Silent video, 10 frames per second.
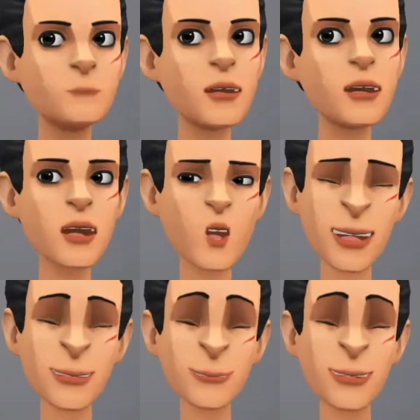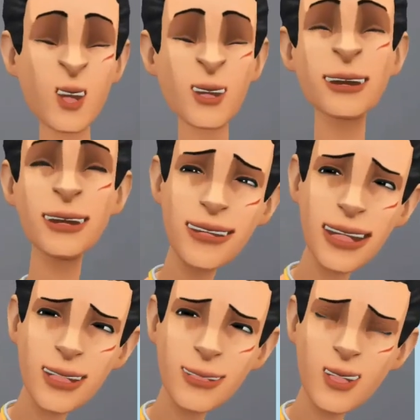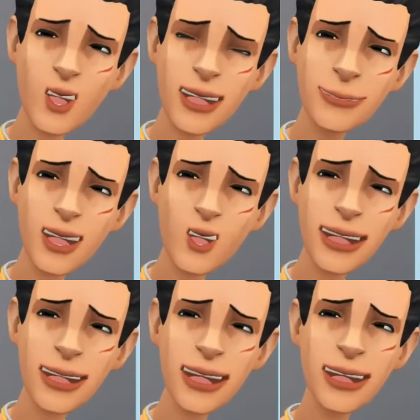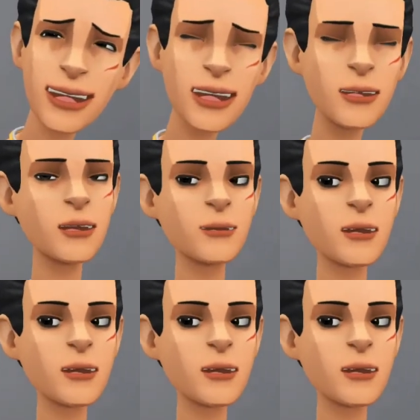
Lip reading: Thank you. Now I have understood about the redundancy